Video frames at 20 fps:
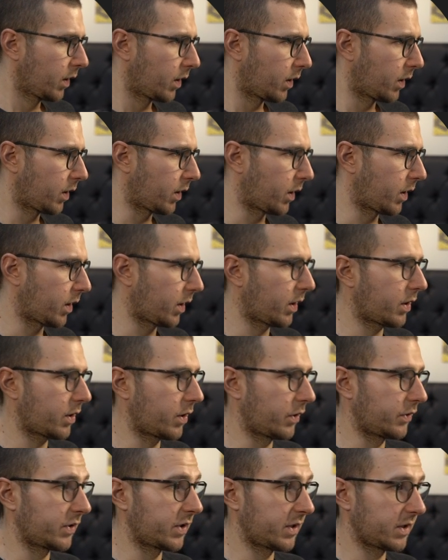uh,
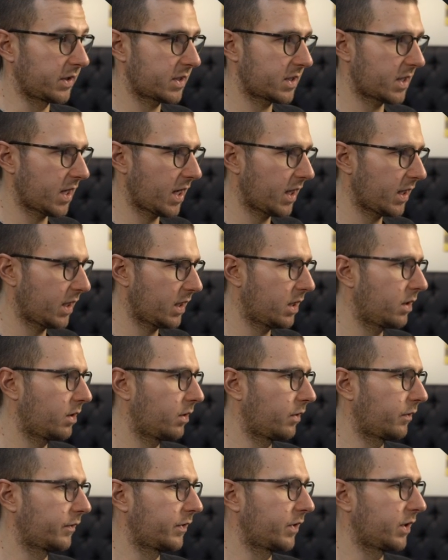content scale
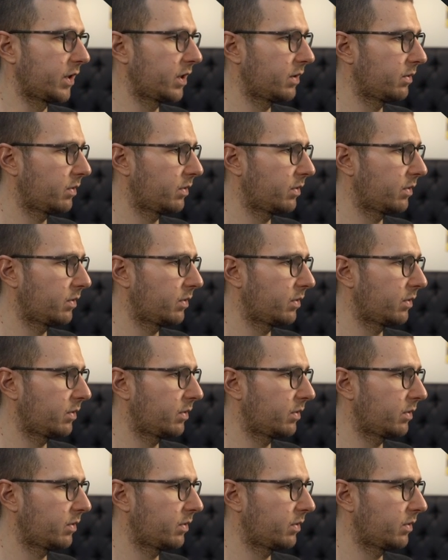of the